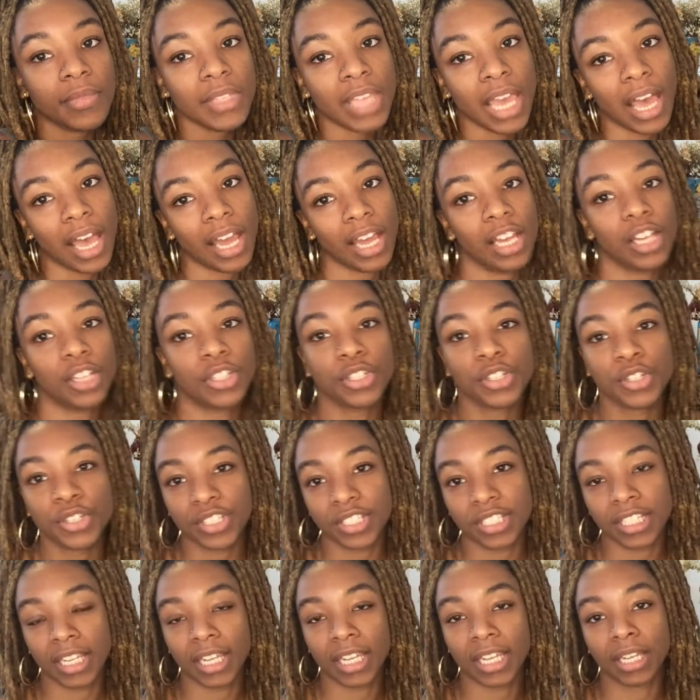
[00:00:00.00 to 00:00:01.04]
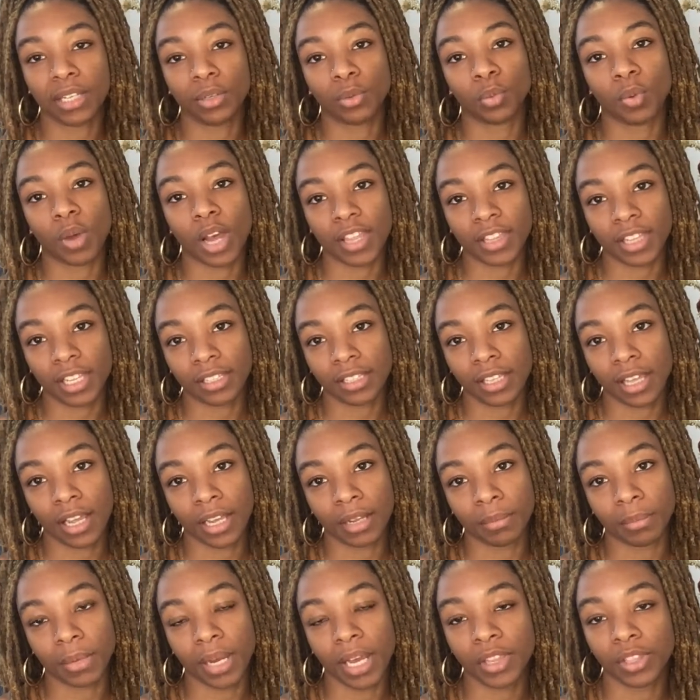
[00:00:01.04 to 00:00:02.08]
I understand why that
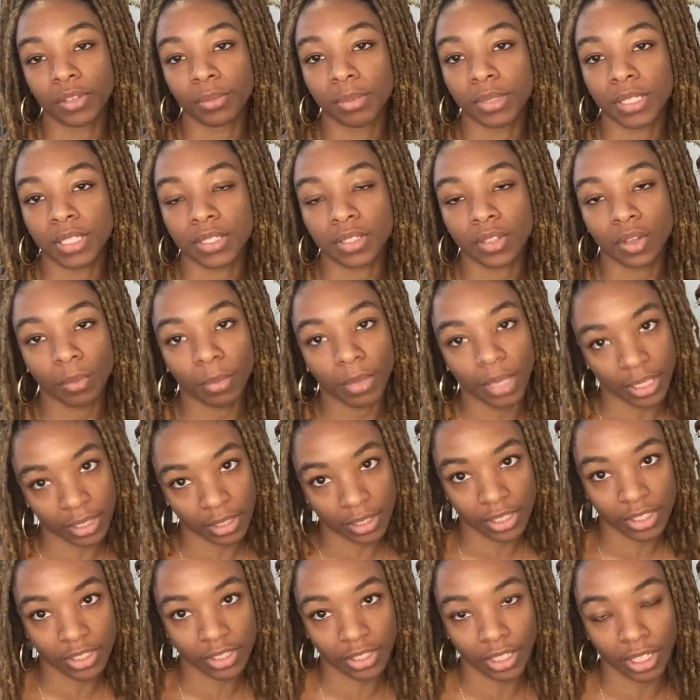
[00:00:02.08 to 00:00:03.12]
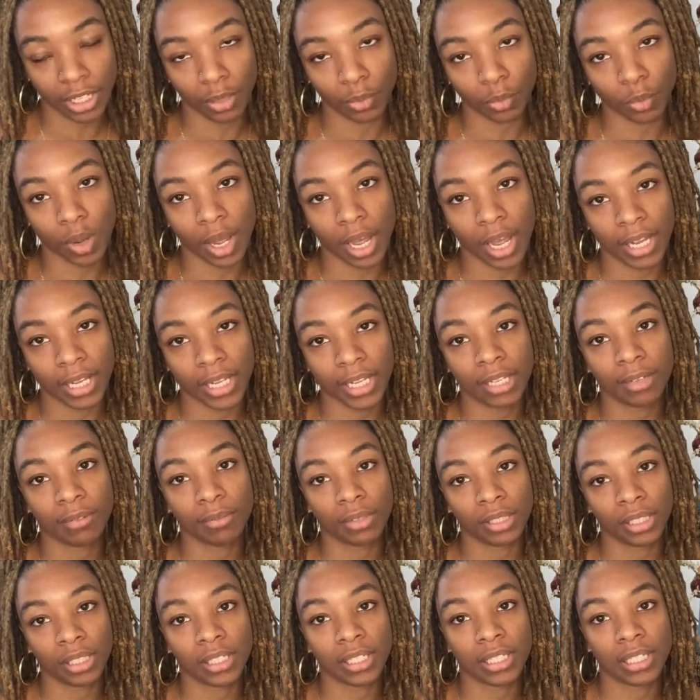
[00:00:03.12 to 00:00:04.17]
line bothered me so much and why it
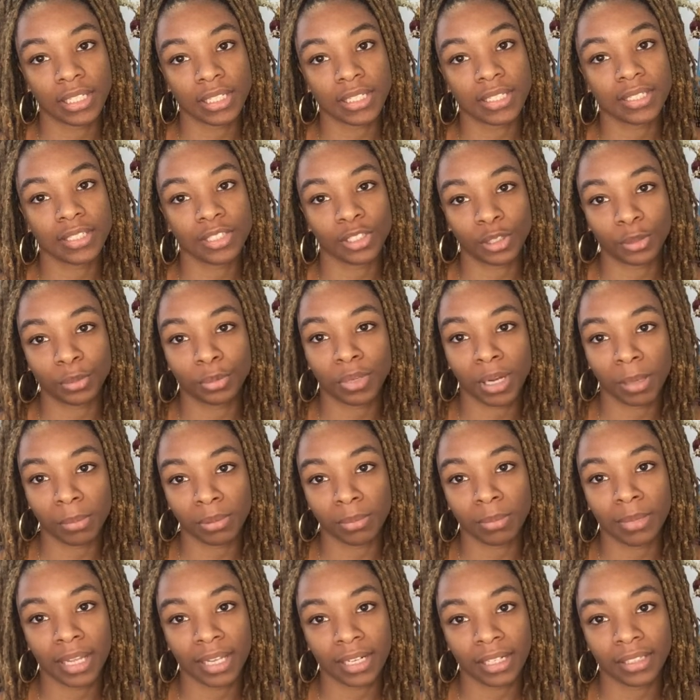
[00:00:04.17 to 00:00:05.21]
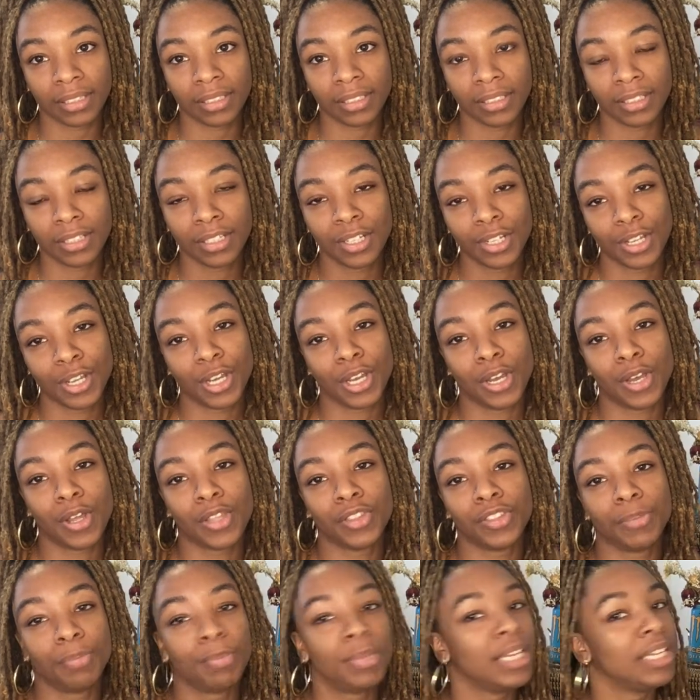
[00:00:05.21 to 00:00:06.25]
really is still problematic.
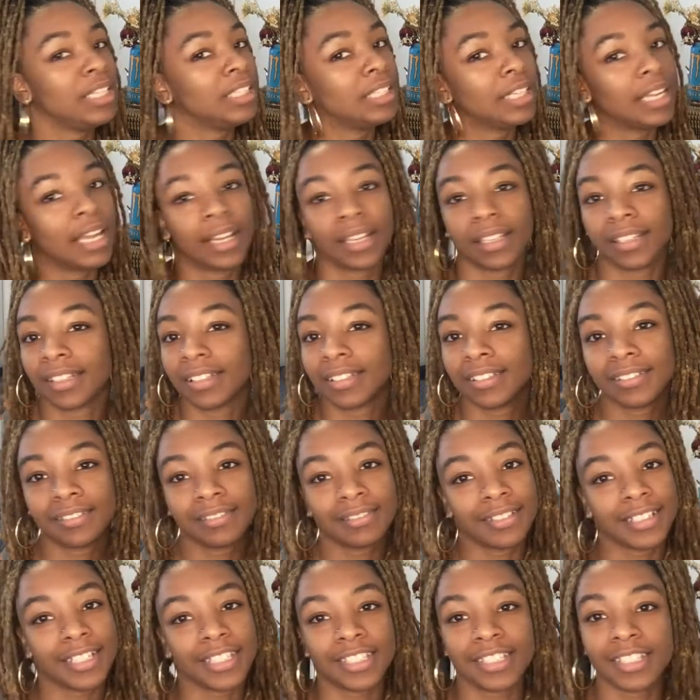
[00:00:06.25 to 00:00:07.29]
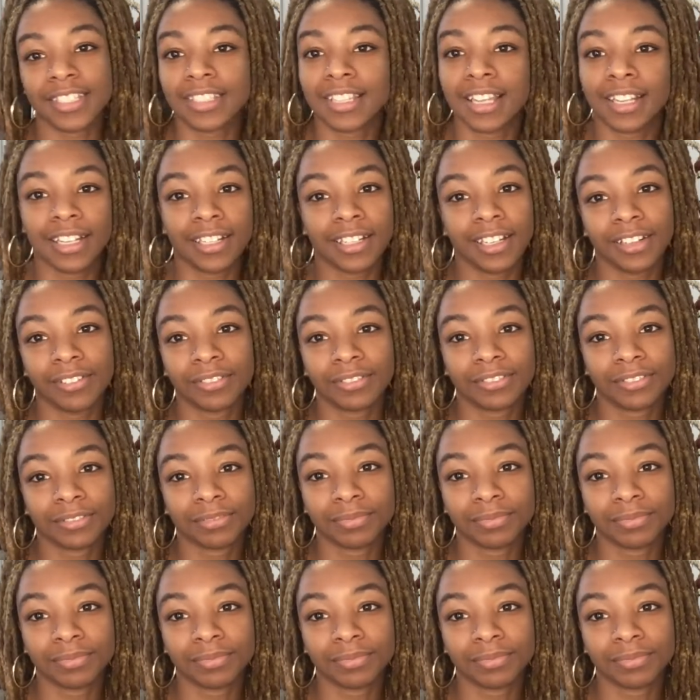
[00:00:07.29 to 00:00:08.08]
Being the neck is just not enough.